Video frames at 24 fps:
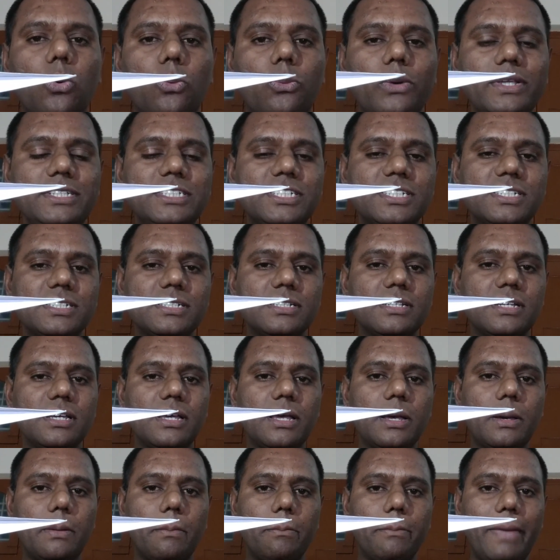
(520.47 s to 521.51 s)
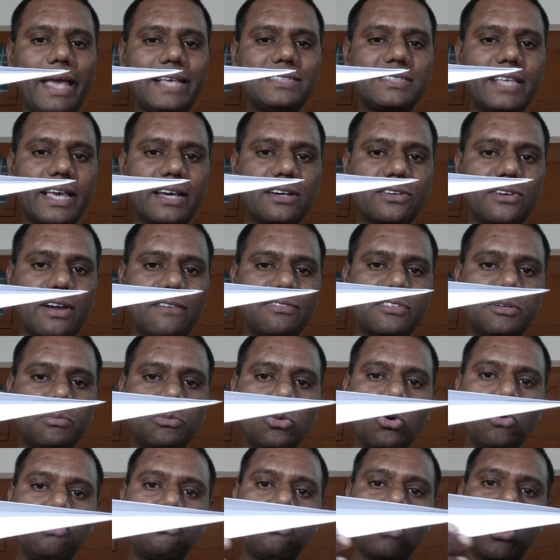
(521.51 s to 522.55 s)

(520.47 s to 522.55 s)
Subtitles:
which makes the aircraft move